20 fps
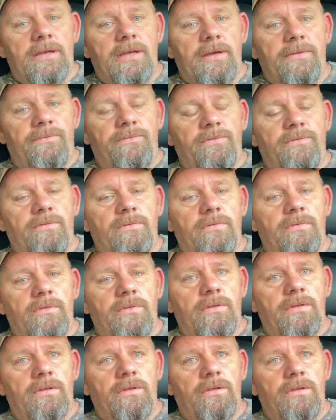if
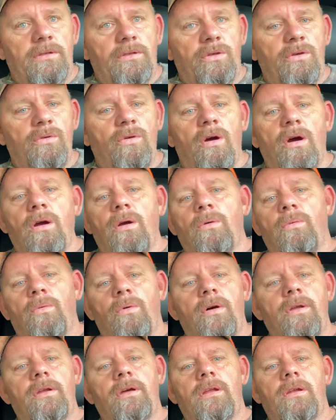you are
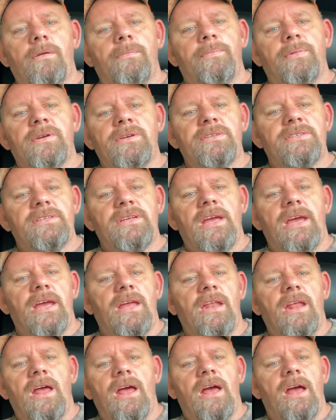
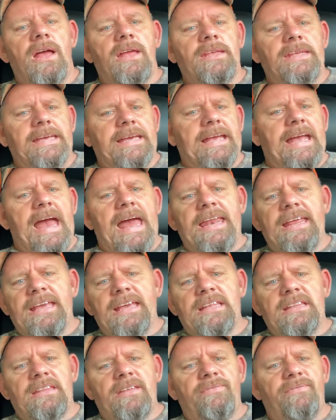100%, you got to
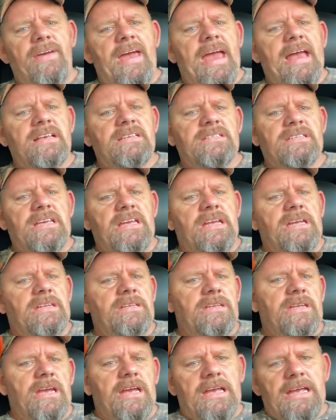get the
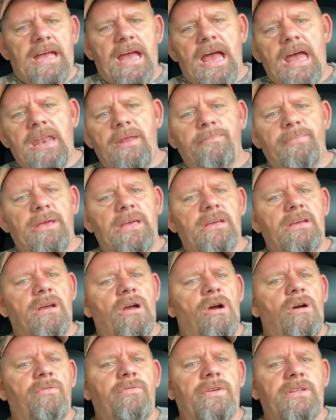vaccine, you got to be
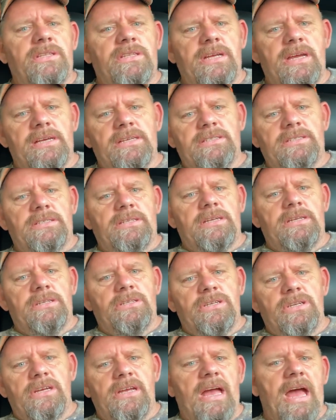COVID
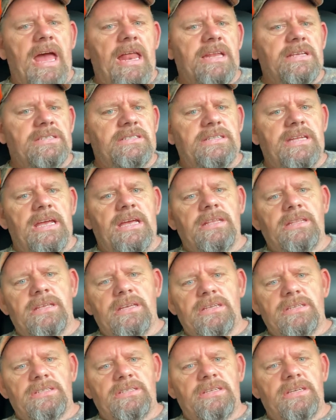tested, you got to stay
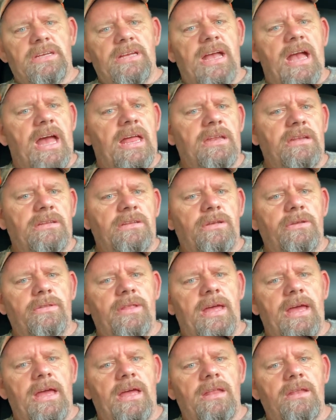this, you got to do
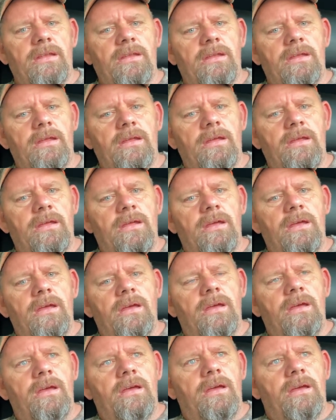that.
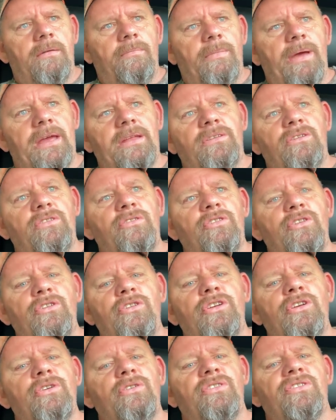Man, you do
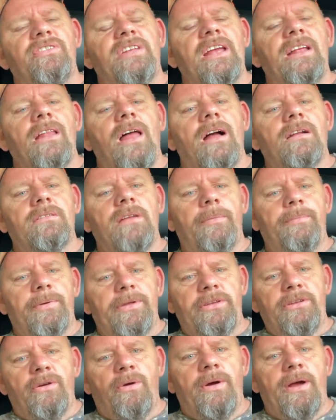you. Stay locked up
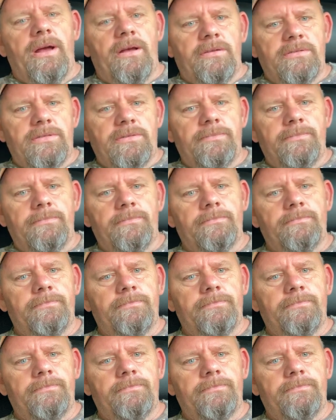in your house.